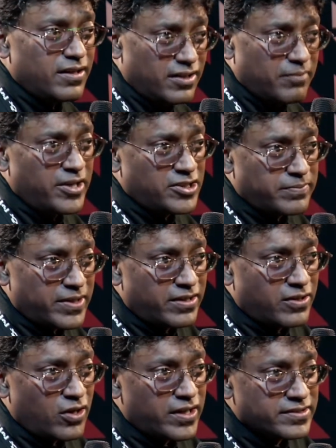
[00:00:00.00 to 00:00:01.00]
the major
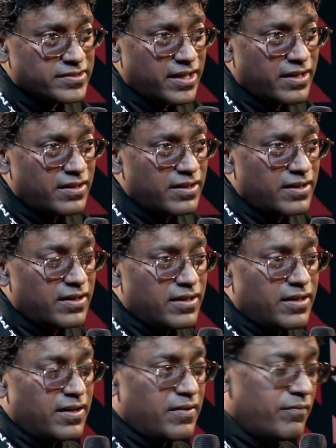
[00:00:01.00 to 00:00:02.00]
pentatonic scale.
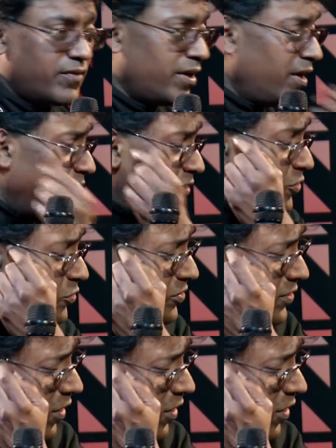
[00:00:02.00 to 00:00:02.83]
It's used